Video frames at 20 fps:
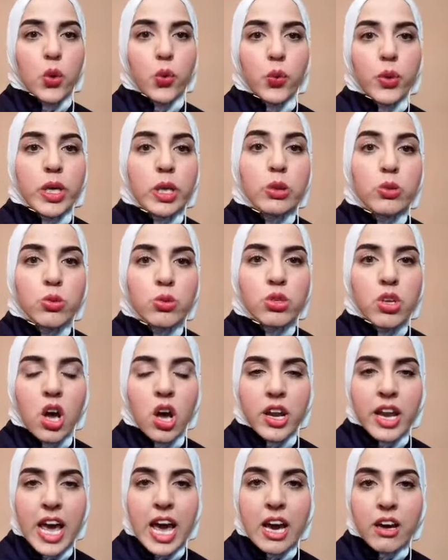We lose
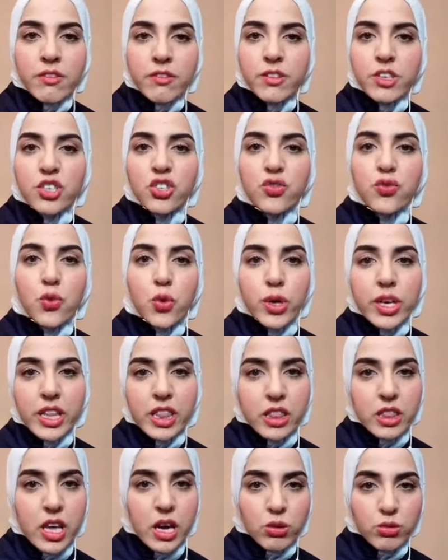on average
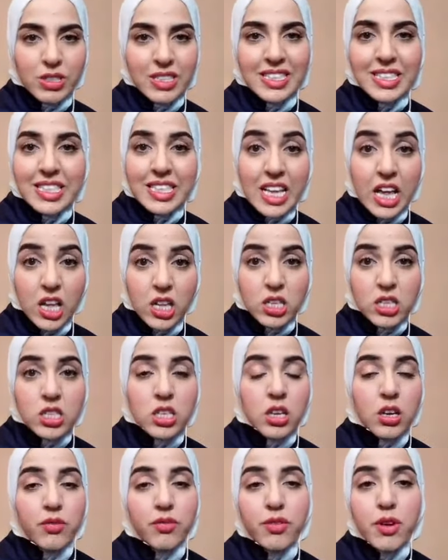40,000
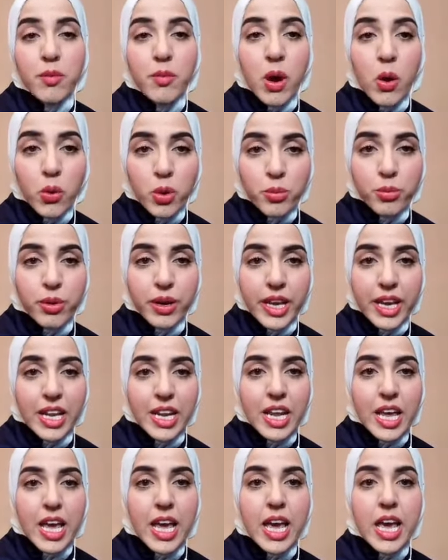cells from our brain,